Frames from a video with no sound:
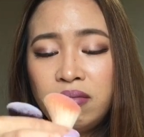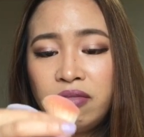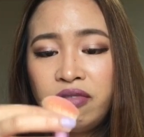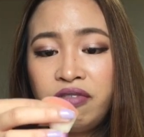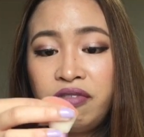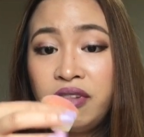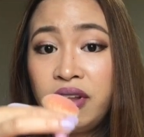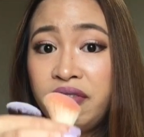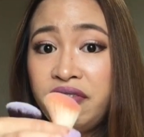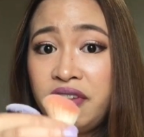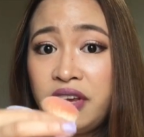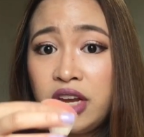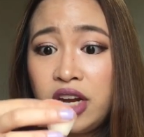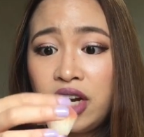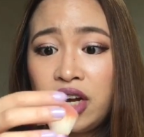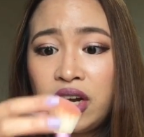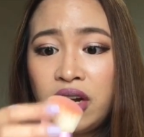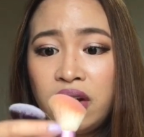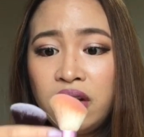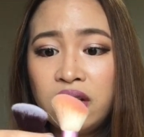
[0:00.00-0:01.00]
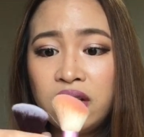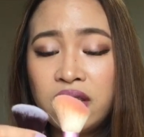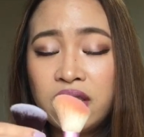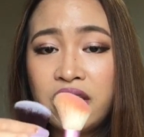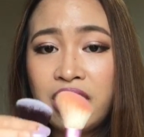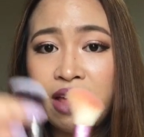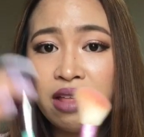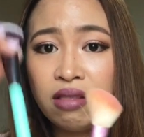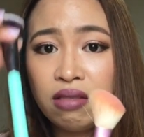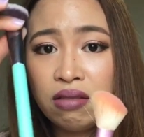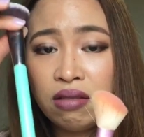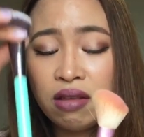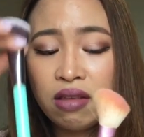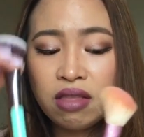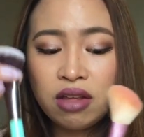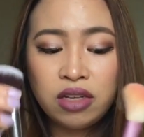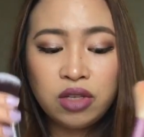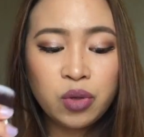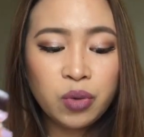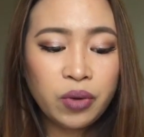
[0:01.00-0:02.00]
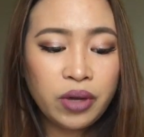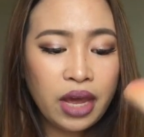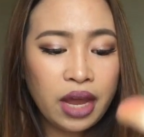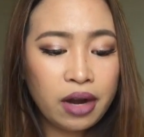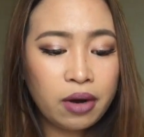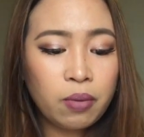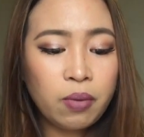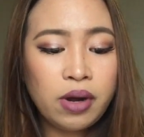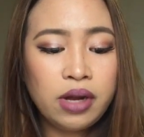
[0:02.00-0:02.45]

fluffier than the DUcare